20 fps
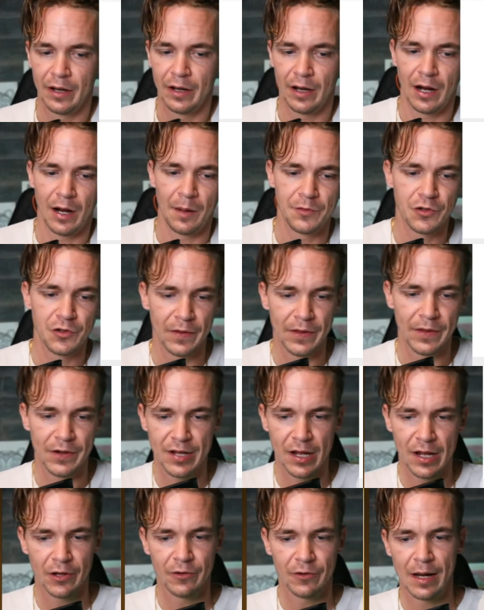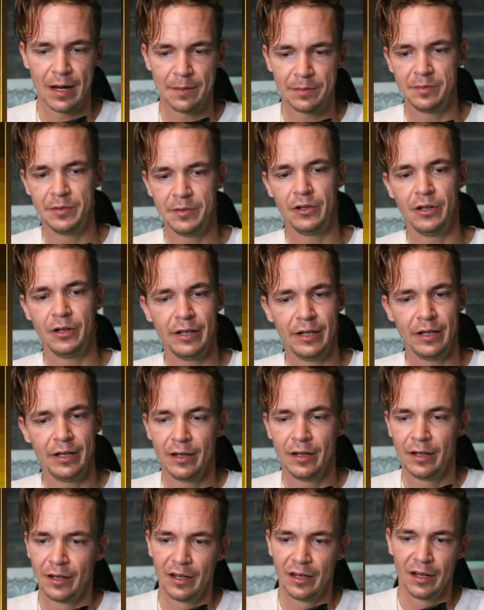Join their Telegram community
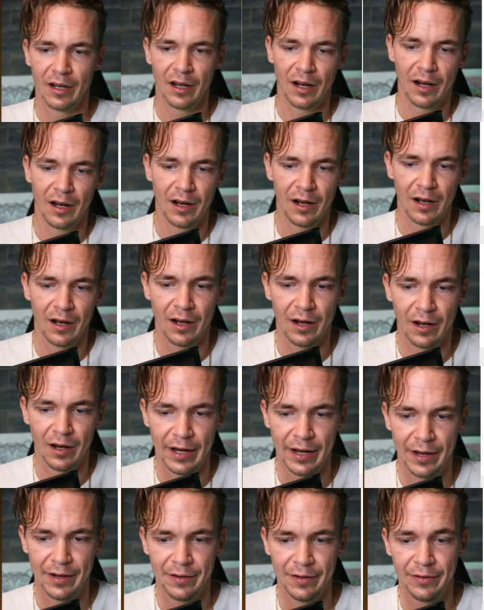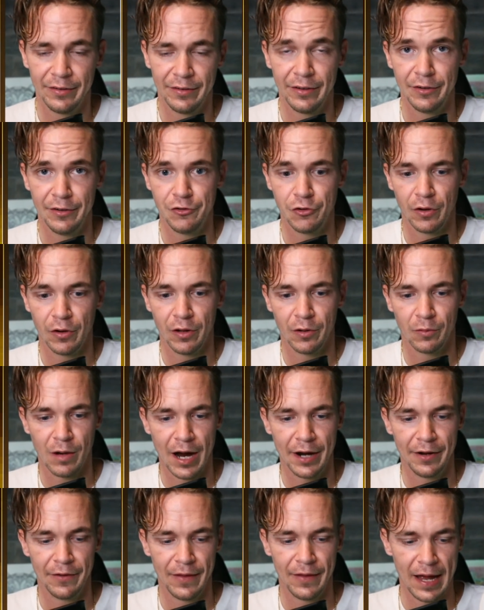and enjoy the
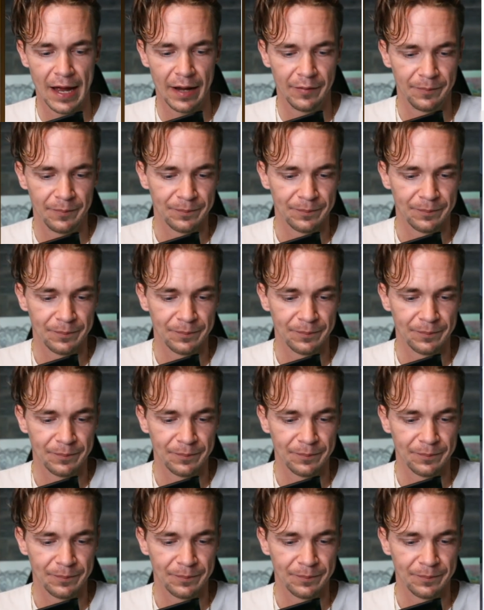ride on that.